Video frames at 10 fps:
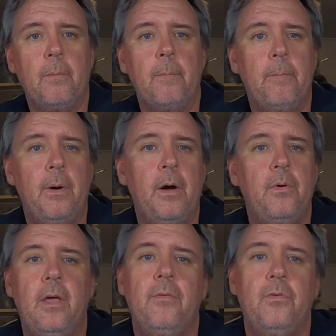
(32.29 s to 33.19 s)
but
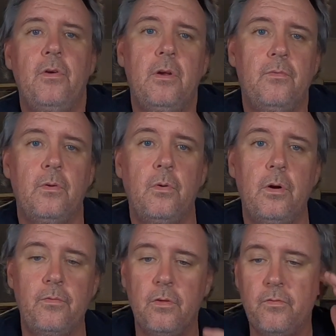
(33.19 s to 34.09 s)
we have heard of quite a
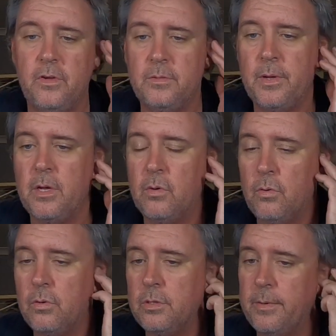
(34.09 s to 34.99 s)
few fish being
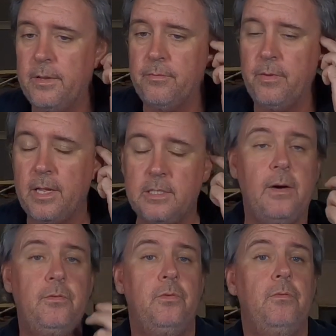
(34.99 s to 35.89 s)
caught around the flats
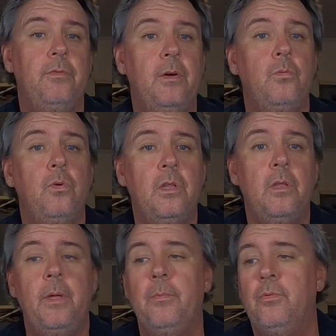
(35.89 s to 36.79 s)
after all the flood water. They're
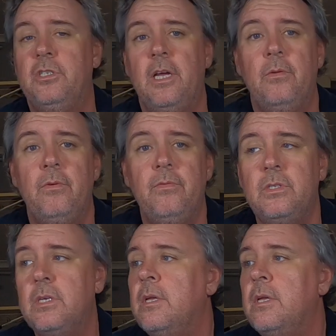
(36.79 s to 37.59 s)
being pushed out of the rivers.